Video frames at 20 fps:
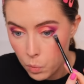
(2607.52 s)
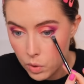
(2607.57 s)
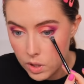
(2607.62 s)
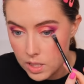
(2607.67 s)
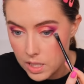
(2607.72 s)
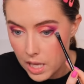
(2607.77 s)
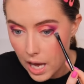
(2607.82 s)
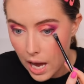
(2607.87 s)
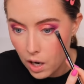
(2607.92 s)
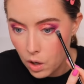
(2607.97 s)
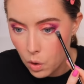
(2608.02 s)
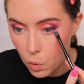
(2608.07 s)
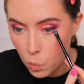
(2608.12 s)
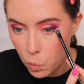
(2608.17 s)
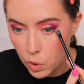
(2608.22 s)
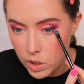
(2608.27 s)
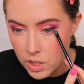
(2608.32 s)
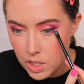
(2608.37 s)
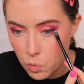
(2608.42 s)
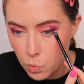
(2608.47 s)
was that
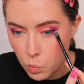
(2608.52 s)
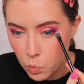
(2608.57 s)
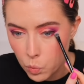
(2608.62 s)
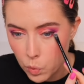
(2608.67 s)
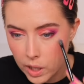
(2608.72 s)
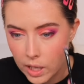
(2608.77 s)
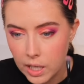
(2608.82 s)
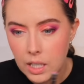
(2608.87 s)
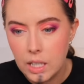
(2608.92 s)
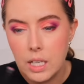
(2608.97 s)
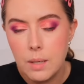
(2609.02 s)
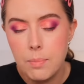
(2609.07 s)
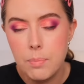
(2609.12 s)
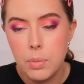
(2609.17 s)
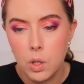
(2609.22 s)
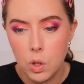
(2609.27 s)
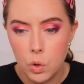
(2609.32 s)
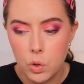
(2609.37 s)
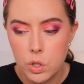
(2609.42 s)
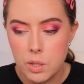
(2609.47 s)
was it really
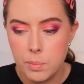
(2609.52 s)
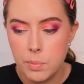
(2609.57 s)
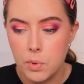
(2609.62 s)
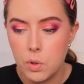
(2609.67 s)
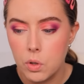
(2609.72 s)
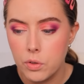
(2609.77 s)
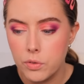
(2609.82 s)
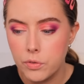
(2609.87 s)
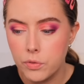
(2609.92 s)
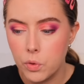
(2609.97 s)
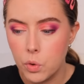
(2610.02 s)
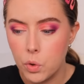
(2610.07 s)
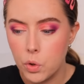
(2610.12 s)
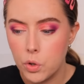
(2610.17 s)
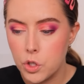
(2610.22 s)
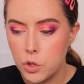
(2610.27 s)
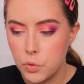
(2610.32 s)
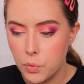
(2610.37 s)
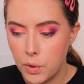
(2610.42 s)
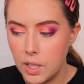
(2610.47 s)
plausible for
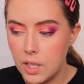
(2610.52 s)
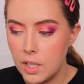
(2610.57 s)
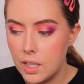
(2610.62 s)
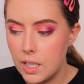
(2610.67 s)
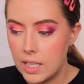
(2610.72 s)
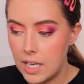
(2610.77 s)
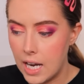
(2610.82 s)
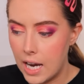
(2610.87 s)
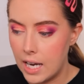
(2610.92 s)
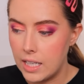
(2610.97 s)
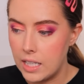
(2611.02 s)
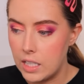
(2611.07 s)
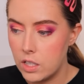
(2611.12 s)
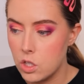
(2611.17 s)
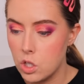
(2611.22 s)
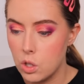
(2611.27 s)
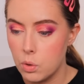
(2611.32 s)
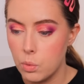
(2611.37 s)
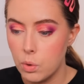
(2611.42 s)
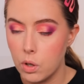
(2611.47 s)
Shrien and Annie
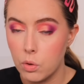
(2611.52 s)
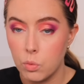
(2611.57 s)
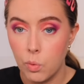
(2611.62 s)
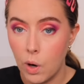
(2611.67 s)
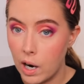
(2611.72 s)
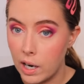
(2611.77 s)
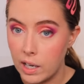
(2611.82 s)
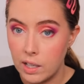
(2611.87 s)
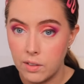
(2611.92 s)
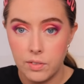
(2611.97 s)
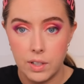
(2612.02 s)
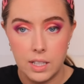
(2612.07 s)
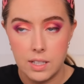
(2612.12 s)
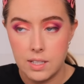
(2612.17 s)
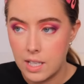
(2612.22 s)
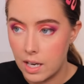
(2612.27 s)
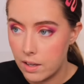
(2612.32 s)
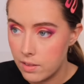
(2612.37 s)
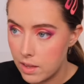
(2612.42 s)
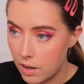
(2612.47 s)
to arrive in
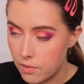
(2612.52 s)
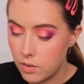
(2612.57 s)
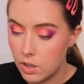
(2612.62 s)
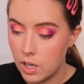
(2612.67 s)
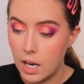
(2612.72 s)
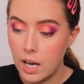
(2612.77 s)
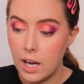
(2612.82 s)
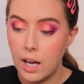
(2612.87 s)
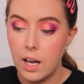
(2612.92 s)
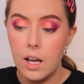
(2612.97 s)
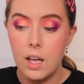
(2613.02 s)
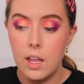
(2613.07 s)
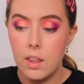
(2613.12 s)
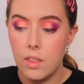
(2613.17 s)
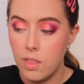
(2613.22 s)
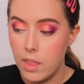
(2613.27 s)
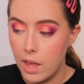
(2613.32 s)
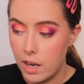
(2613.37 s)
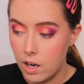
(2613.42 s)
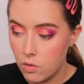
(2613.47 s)
South Africa,
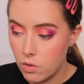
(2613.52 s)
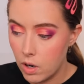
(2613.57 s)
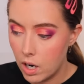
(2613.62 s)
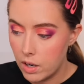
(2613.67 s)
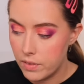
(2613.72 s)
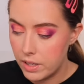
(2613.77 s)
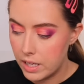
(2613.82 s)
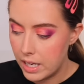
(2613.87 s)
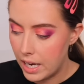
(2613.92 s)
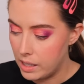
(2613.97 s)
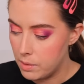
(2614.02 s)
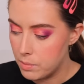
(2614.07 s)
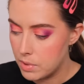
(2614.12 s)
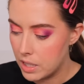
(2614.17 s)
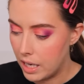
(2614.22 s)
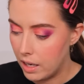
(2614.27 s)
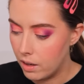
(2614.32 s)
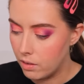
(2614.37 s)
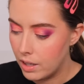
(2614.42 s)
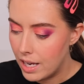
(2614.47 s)
then arrive in Cape
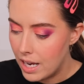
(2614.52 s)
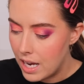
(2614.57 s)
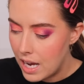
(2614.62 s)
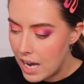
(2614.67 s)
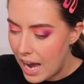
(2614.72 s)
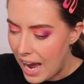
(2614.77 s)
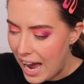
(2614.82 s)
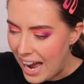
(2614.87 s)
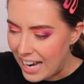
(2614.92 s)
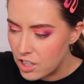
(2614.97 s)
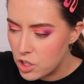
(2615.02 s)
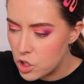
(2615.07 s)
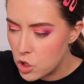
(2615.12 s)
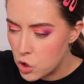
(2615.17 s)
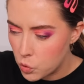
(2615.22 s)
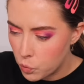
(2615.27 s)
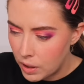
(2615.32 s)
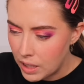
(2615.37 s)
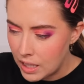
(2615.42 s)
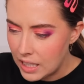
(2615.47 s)
Town, and
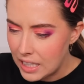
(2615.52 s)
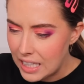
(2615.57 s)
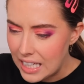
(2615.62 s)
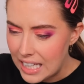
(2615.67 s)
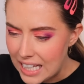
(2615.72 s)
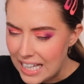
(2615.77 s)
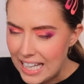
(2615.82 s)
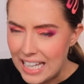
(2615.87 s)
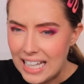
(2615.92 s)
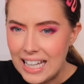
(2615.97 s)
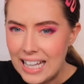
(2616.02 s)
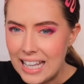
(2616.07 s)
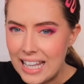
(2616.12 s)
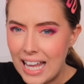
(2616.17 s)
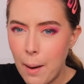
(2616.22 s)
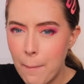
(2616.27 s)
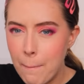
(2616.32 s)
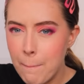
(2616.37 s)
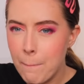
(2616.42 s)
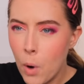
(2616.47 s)
Shrien in
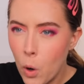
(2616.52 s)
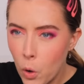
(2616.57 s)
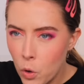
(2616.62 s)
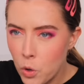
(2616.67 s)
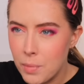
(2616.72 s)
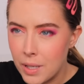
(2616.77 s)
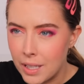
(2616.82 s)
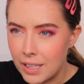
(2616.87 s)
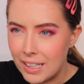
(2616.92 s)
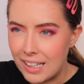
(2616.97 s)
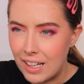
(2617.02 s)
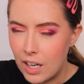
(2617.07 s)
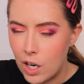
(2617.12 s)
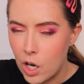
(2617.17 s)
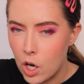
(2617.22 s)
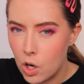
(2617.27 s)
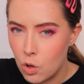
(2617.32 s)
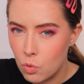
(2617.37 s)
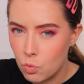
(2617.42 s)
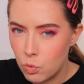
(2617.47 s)
that moment
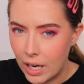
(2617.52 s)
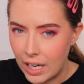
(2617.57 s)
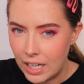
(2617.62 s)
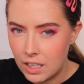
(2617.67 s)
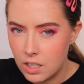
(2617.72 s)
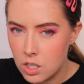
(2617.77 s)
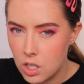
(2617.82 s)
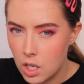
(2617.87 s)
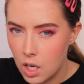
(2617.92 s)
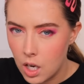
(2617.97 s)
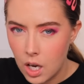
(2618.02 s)
arrange